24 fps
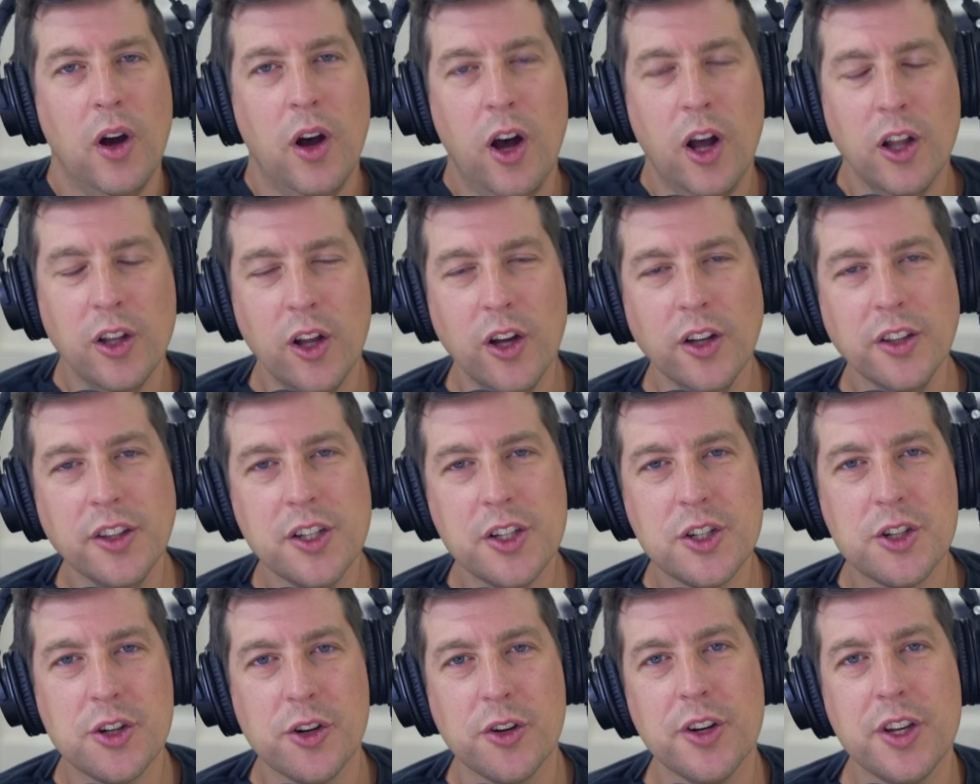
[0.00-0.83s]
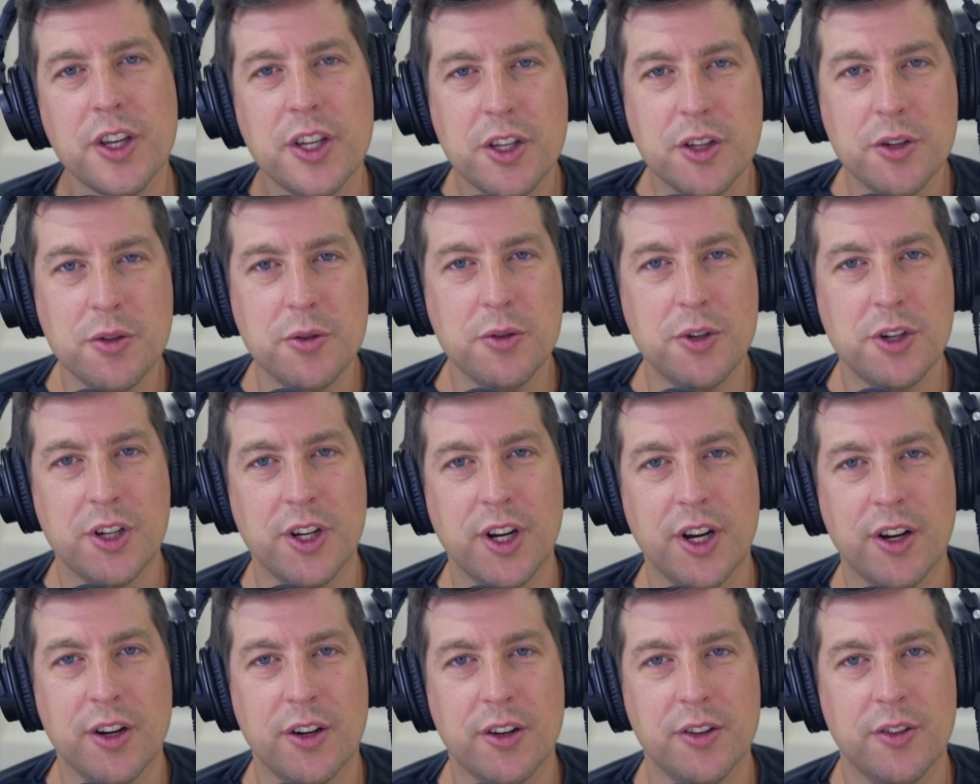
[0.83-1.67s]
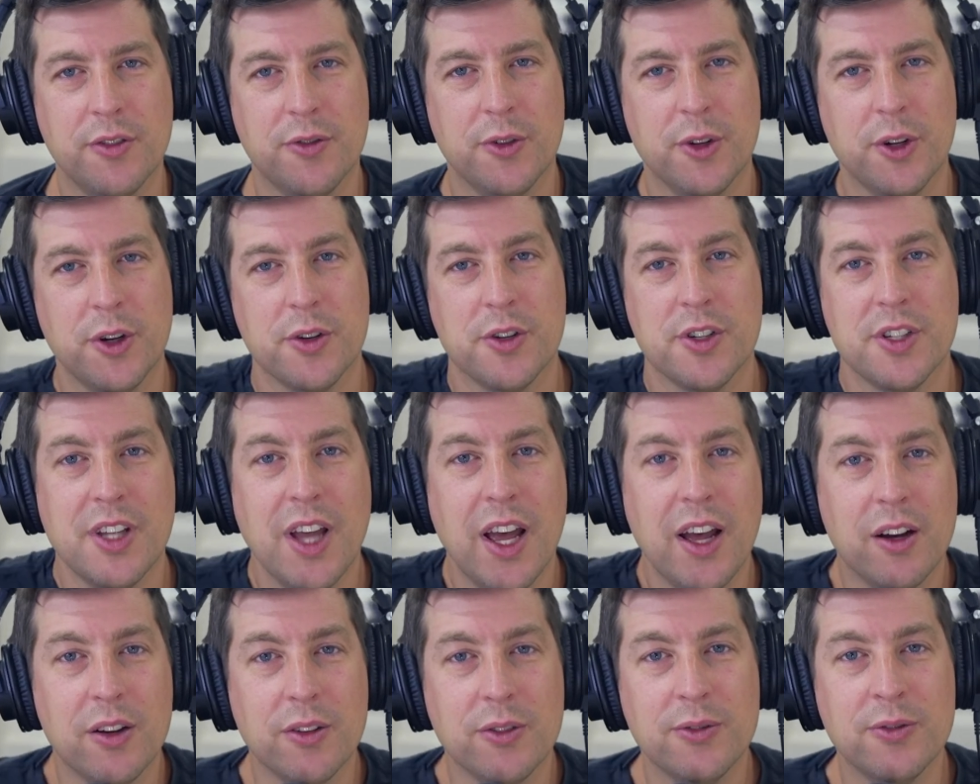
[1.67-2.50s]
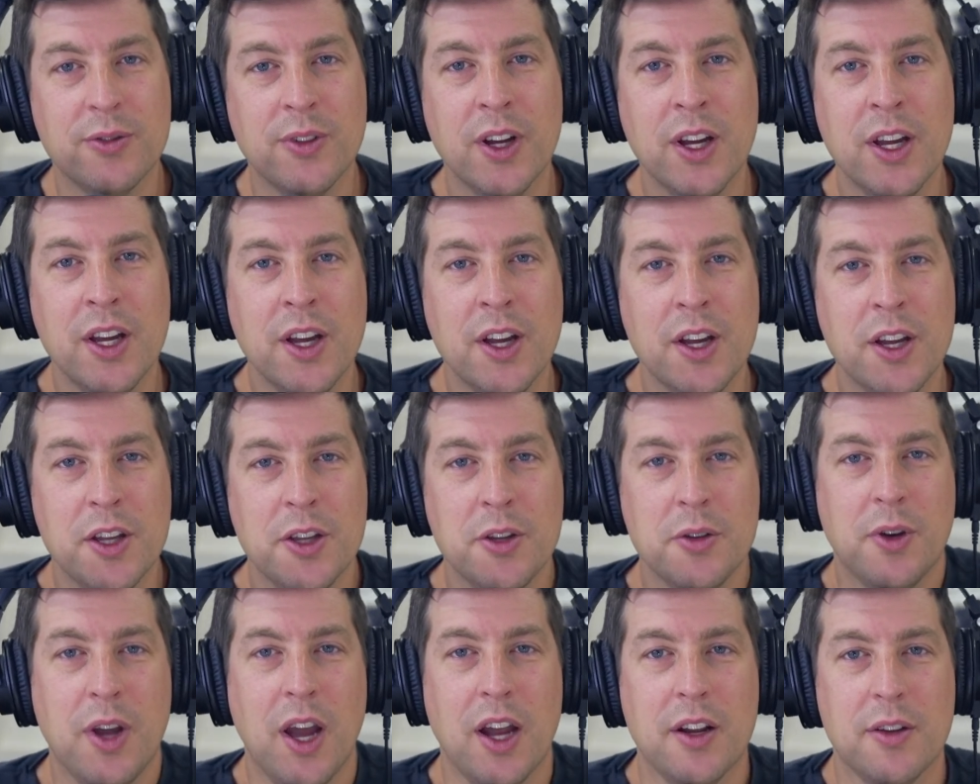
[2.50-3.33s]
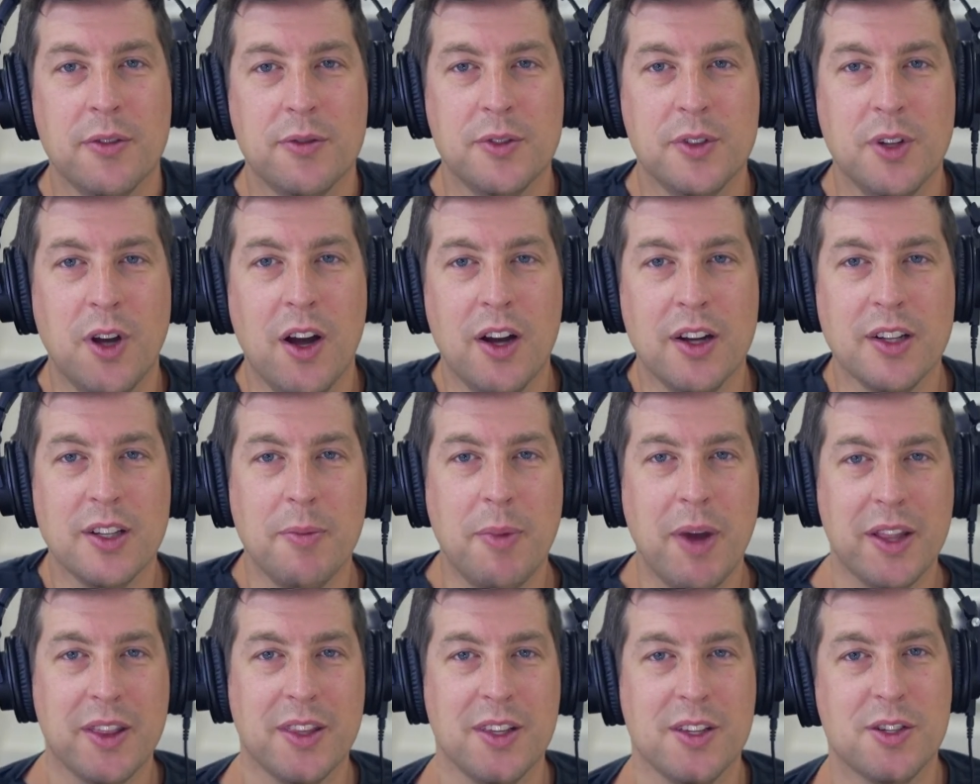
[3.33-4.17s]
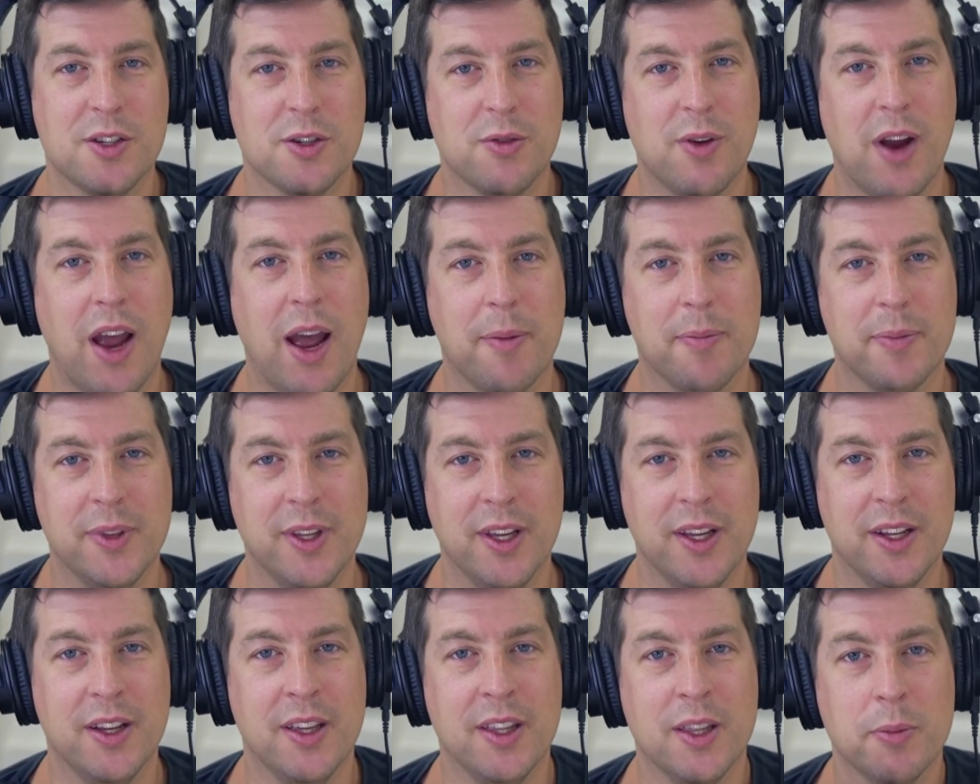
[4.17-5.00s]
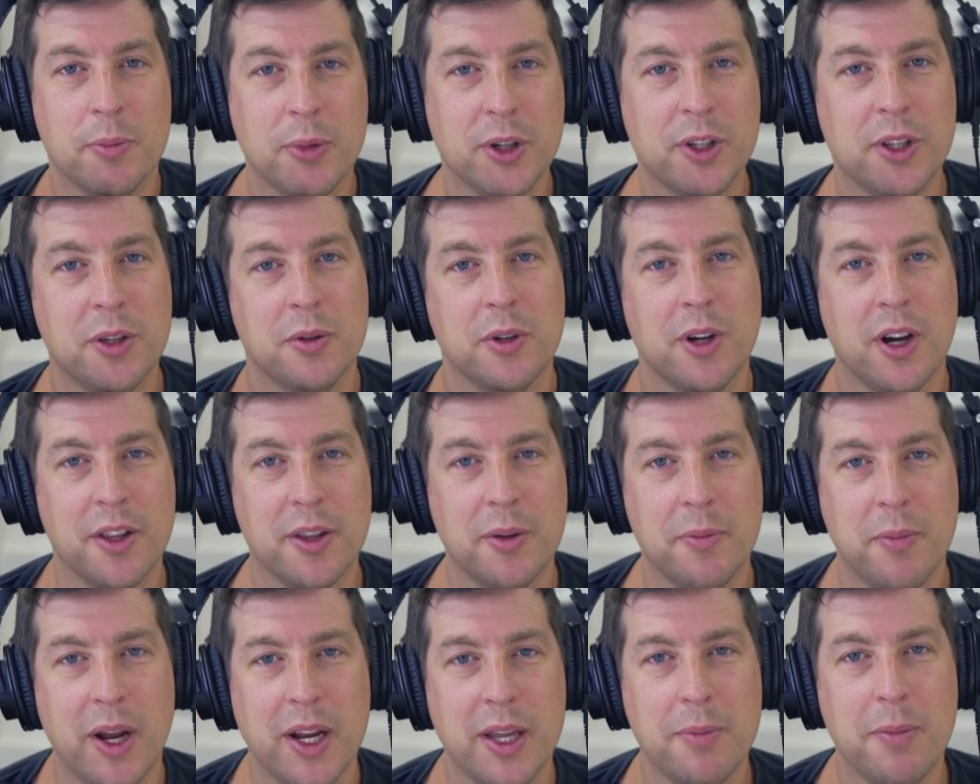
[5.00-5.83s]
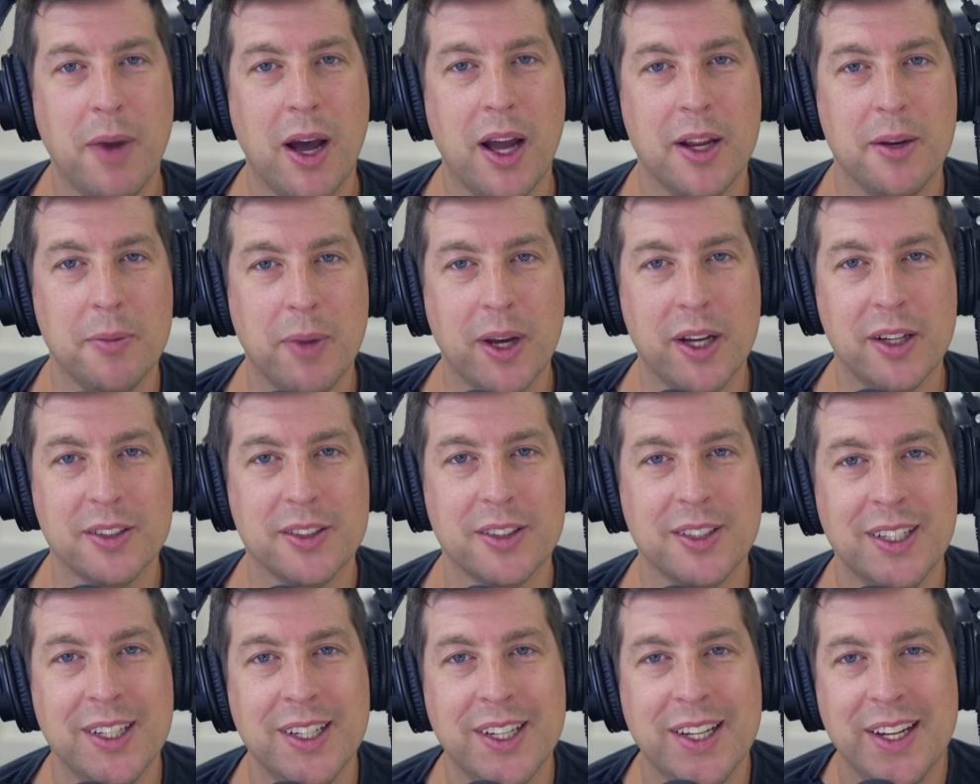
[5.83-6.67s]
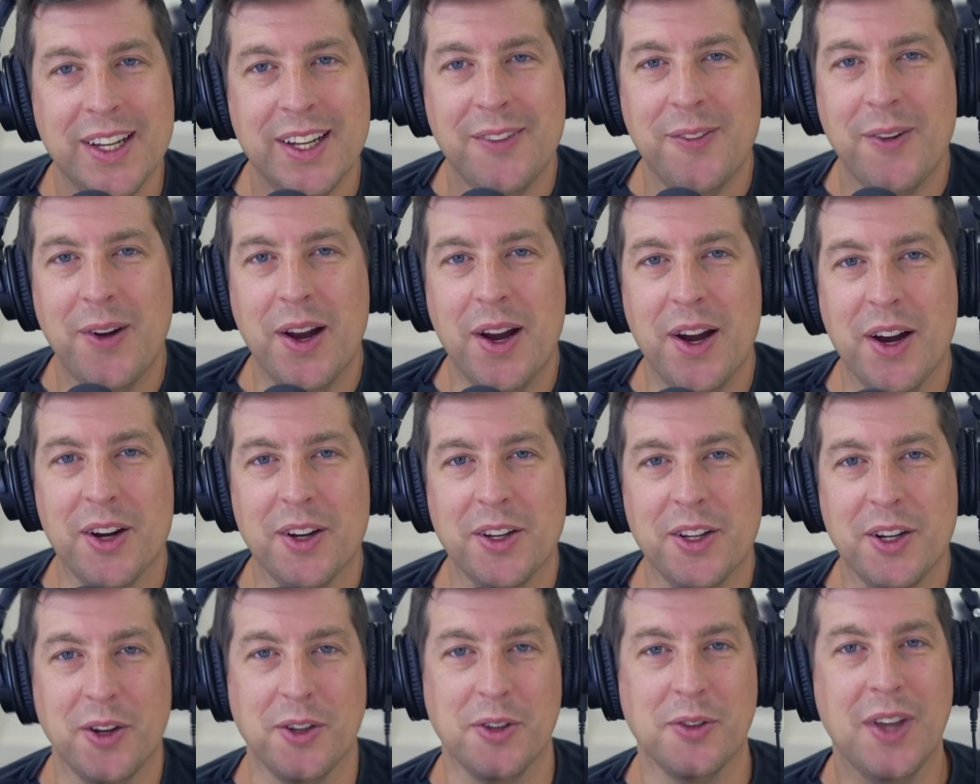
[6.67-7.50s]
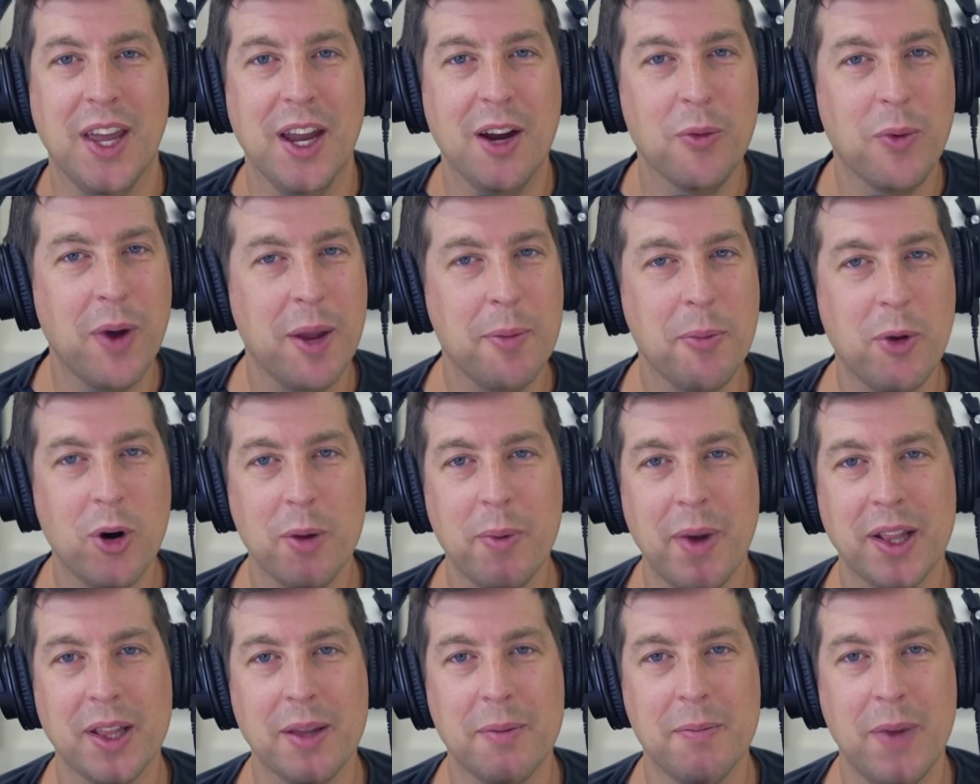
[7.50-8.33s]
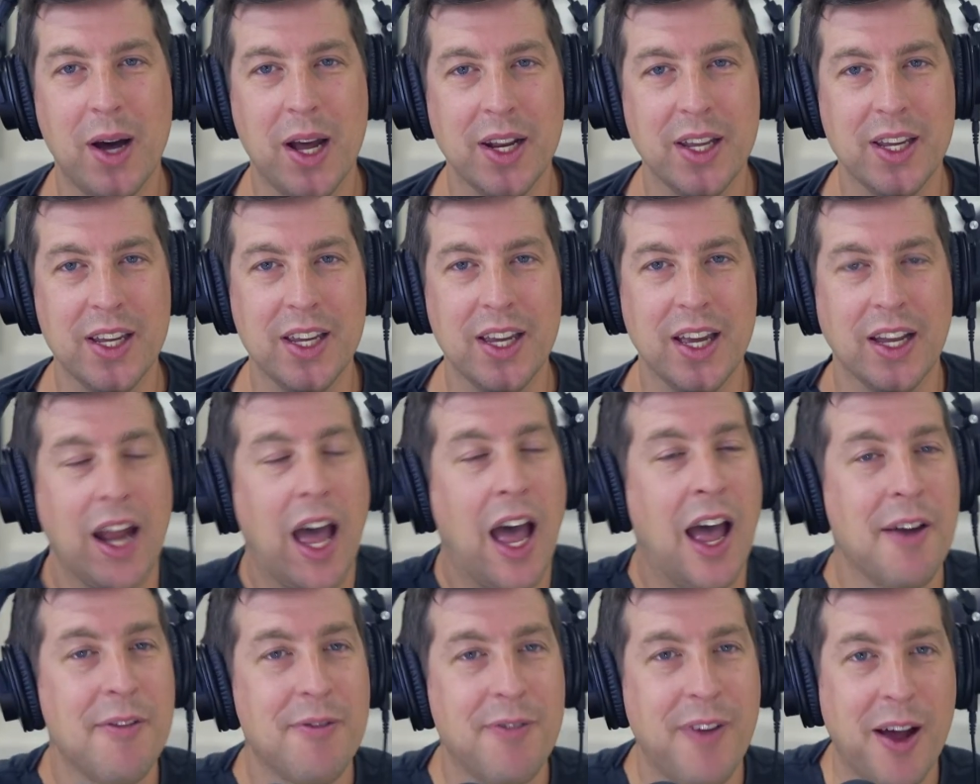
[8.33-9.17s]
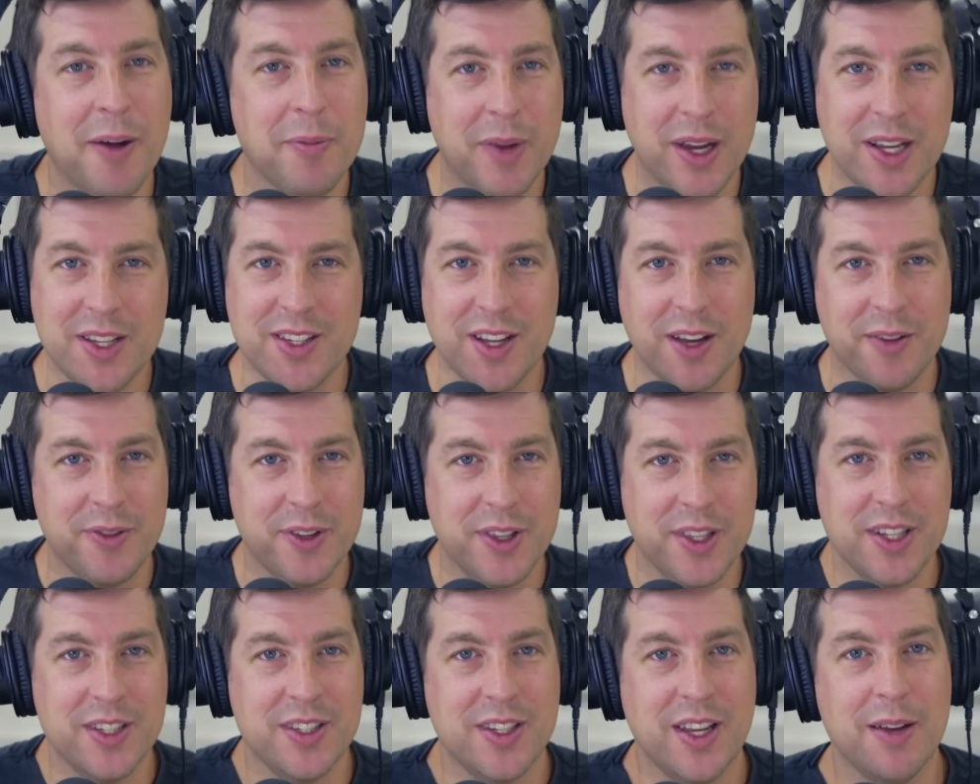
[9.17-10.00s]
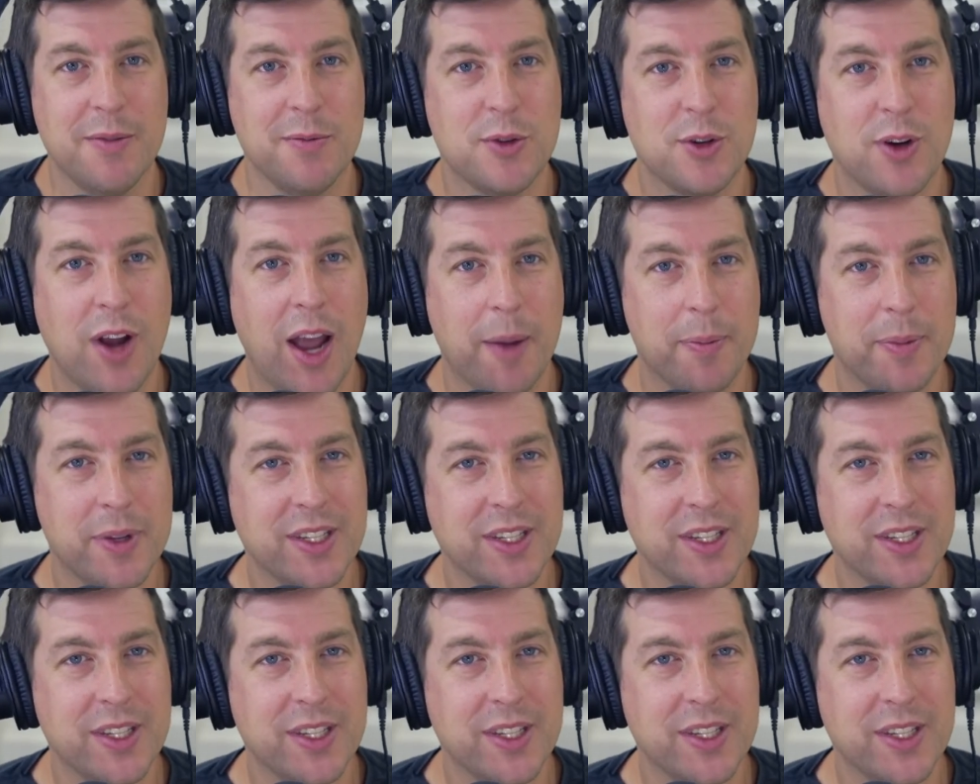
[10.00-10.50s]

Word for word: Along the journey you shared for yourself, you kind of talked about this trap that in the book you call the money mind meld, where you know you care way more about the money. And I found myself in the same trap.